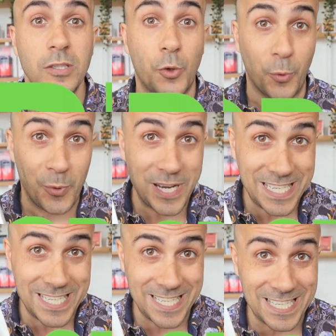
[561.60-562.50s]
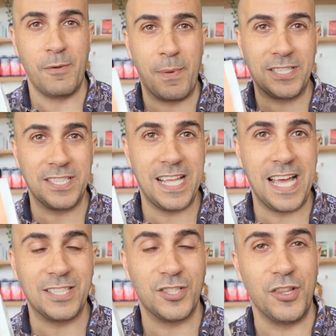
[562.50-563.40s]
Green, imagine
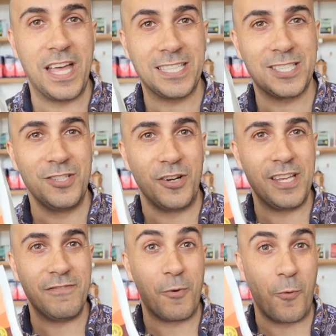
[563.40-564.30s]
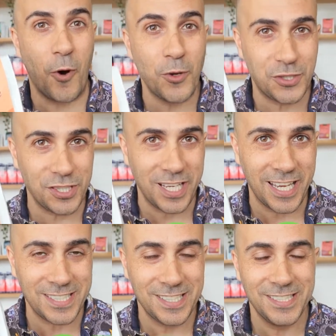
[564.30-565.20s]
that. So that's not even roasted
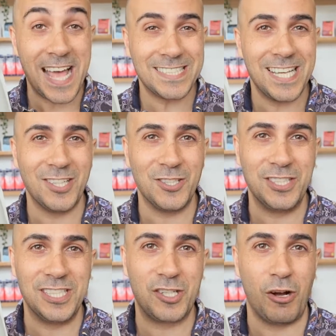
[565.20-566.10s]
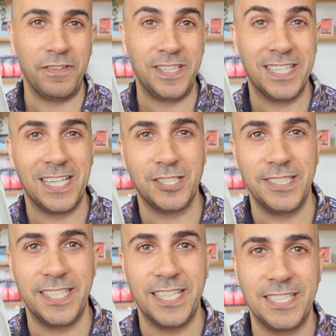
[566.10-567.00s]
yet. That's how good this coffee can
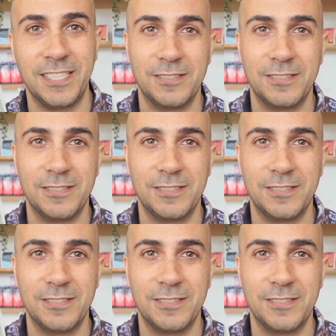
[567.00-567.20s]
actually get.